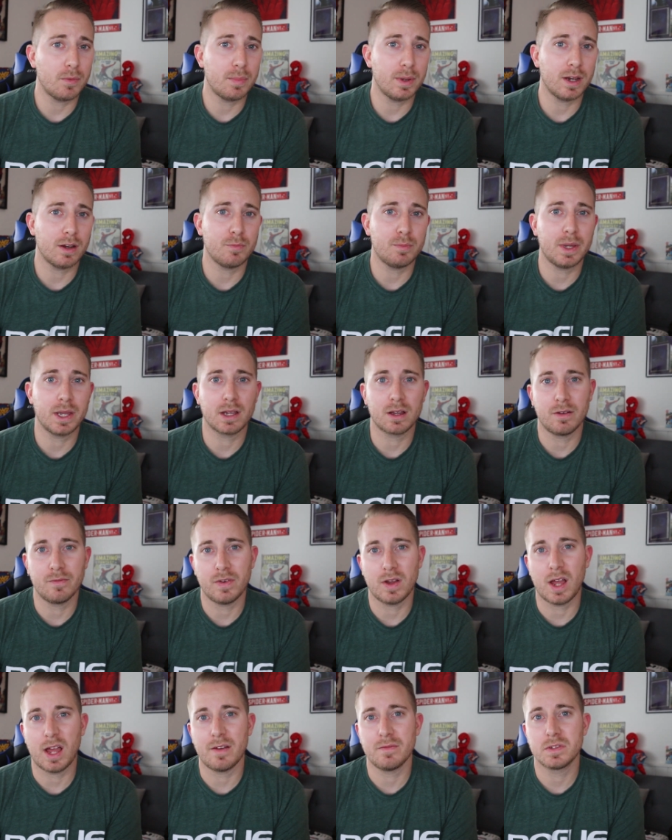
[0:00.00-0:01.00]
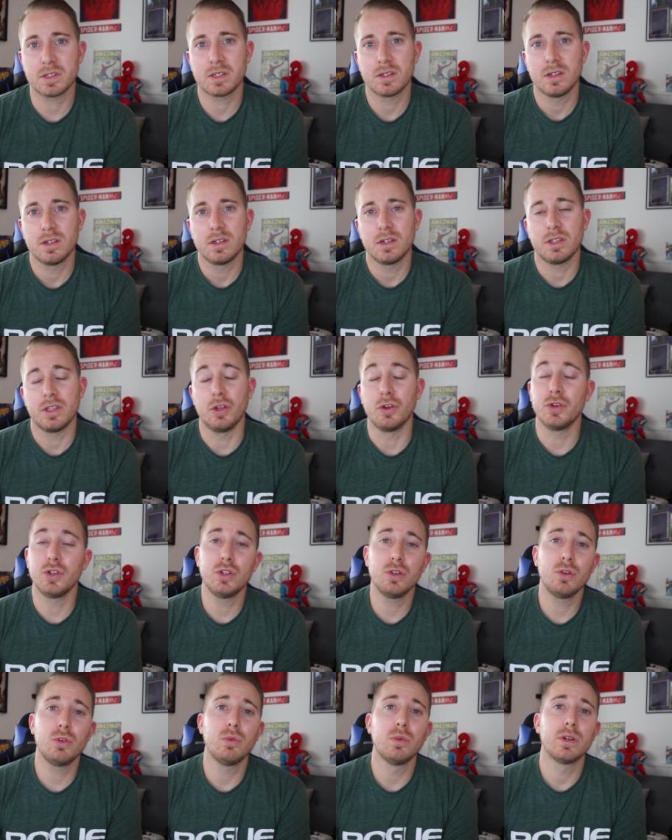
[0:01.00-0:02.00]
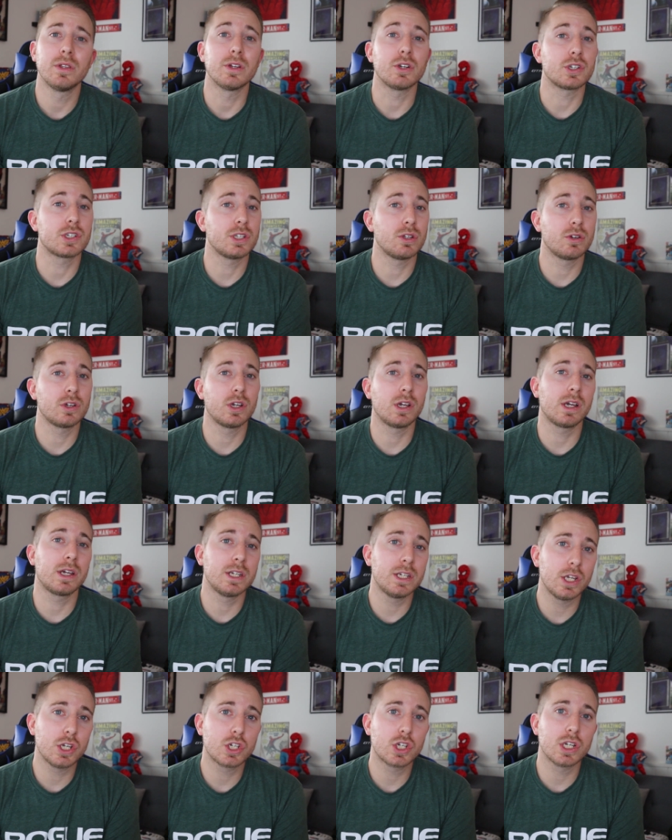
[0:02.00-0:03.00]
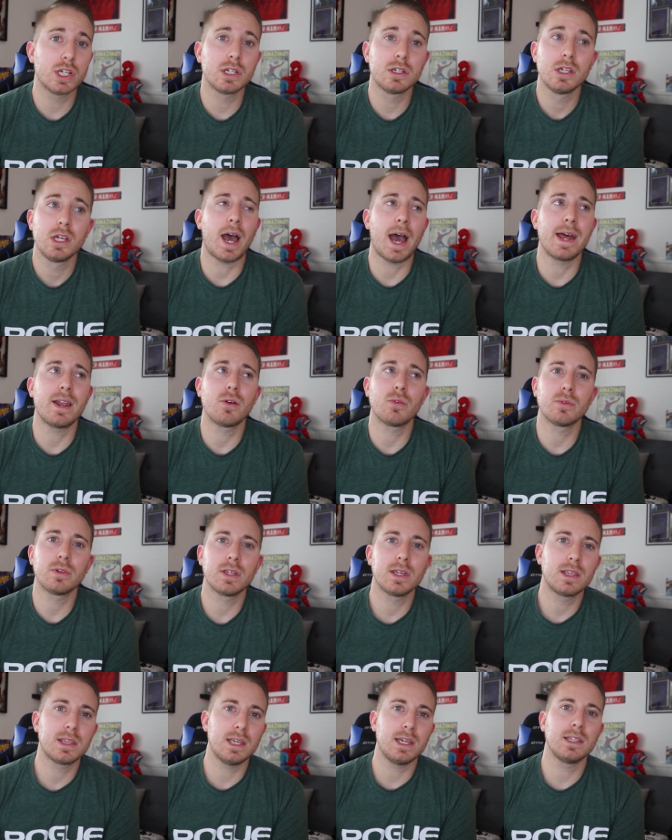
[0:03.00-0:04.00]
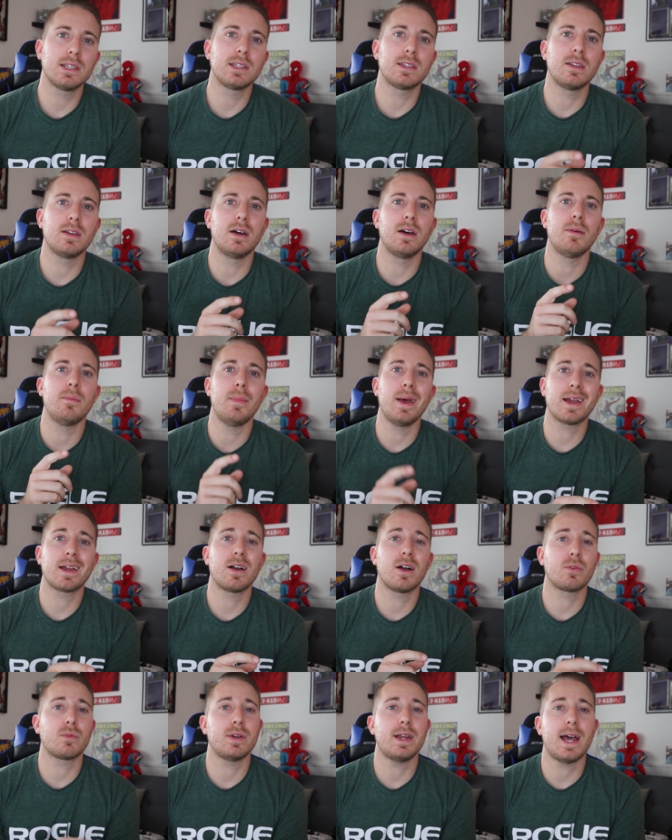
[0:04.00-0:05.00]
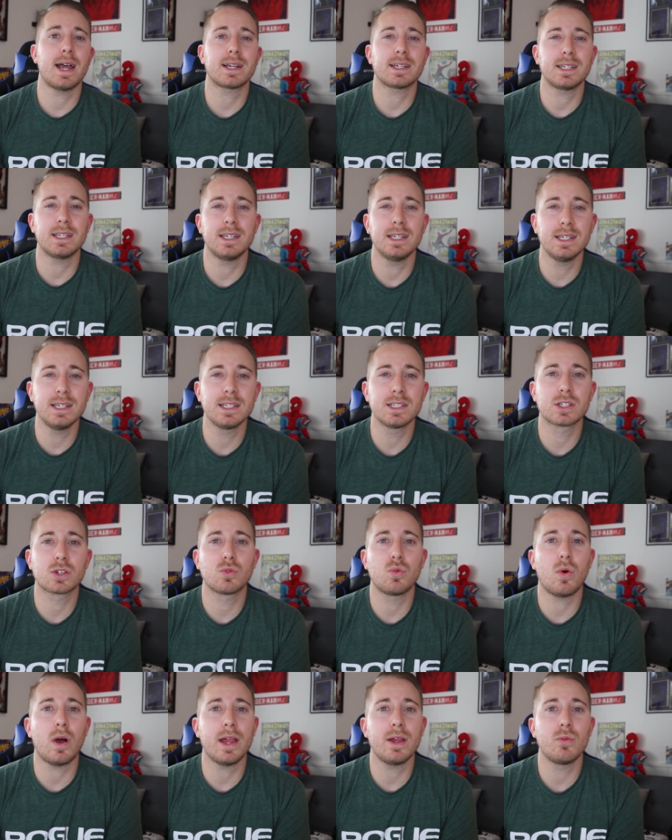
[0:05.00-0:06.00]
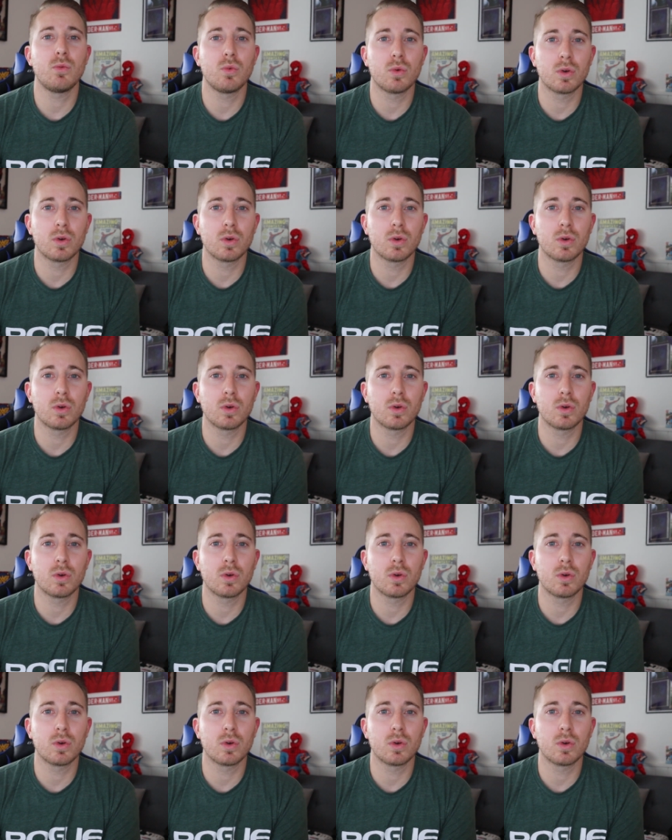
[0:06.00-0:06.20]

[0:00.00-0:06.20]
a pair of Metcon 5s, they're new, they're still in good condition. I don't really think that the Metcon React is quite